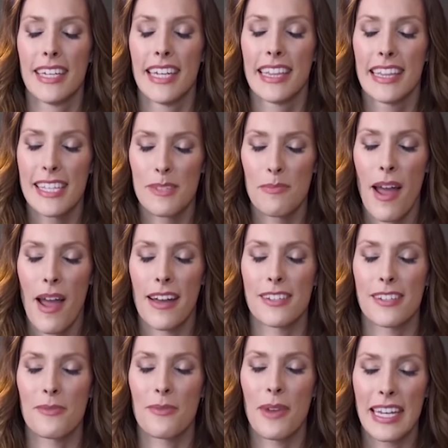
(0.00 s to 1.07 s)
in this
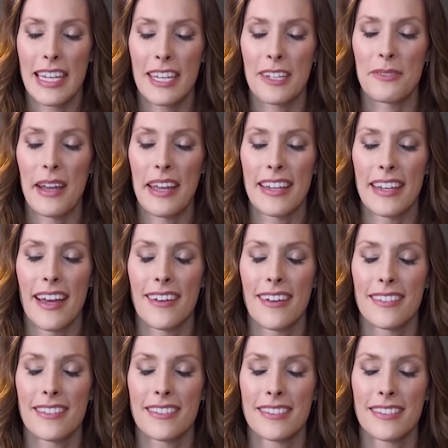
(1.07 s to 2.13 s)
practice right here, right
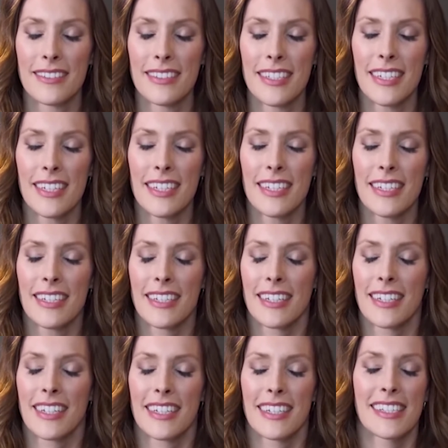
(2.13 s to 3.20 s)
now.
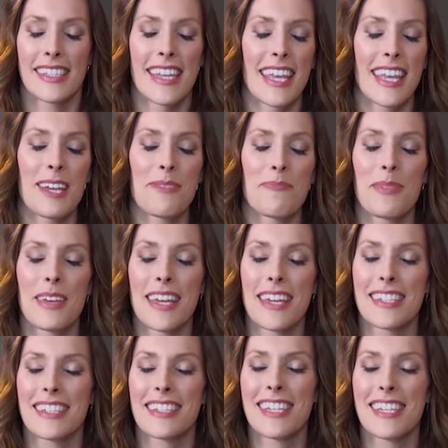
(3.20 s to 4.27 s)
And taking a
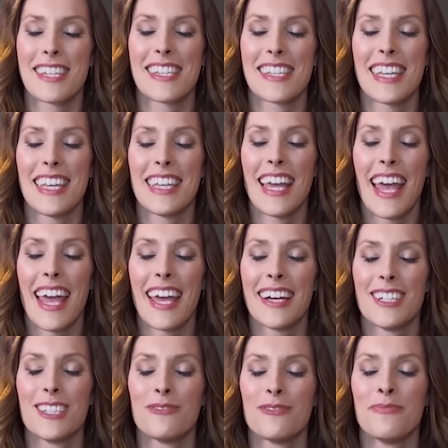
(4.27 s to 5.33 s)
big, delicious
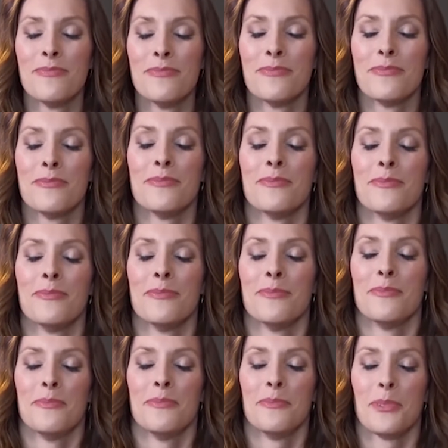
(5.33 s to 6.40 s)
inhale,
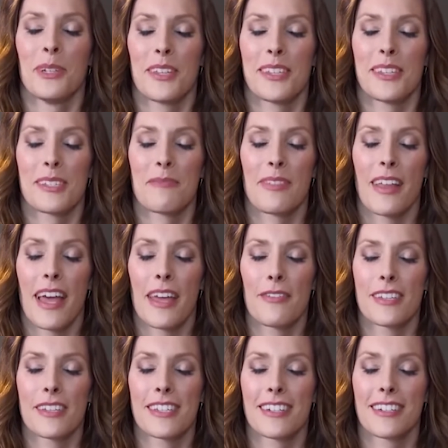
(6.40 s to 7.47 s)
breathing some
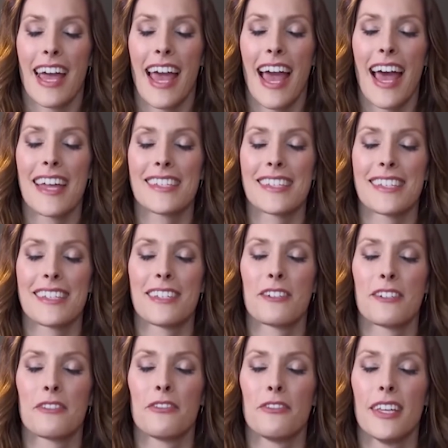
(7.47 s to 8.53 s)
life into your hands, into
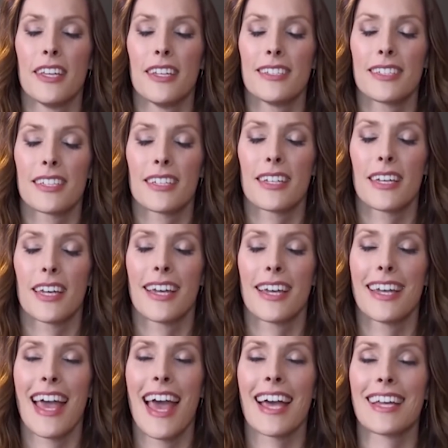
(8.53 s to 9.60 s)
your feet,
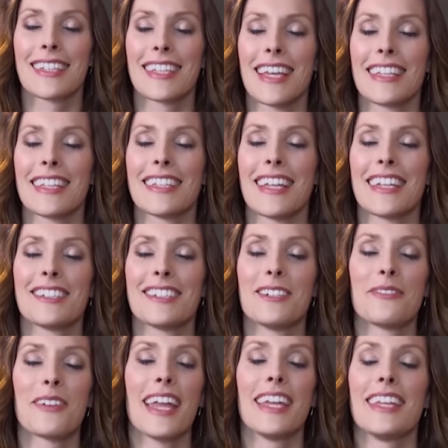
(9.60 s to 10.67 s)
and exhaling, letting go
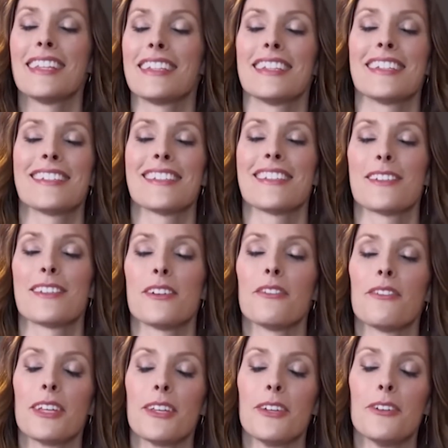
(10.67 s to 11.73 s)
of anything that isn't
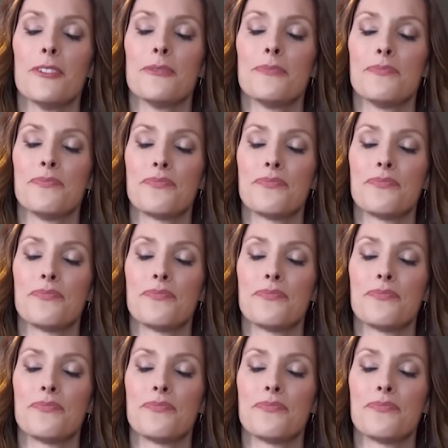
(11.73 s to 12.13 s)
serving you.